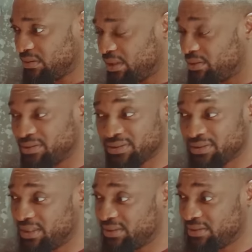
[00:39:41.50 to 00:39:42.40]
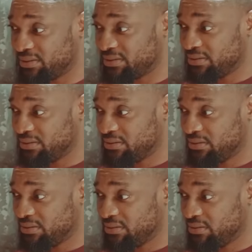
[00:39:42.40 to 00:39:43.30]
I understand.
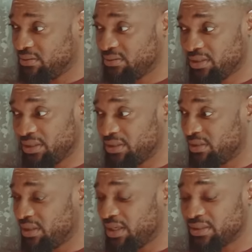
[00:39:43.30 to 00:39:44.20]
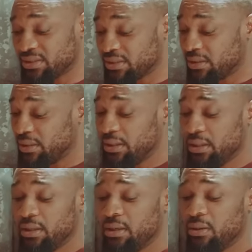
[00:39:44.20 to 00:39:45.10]
Okay? And
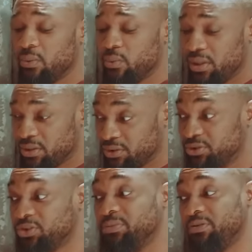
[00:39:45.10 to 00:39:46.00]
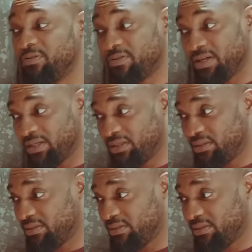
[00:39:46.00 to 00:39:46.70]
we're going to be fine.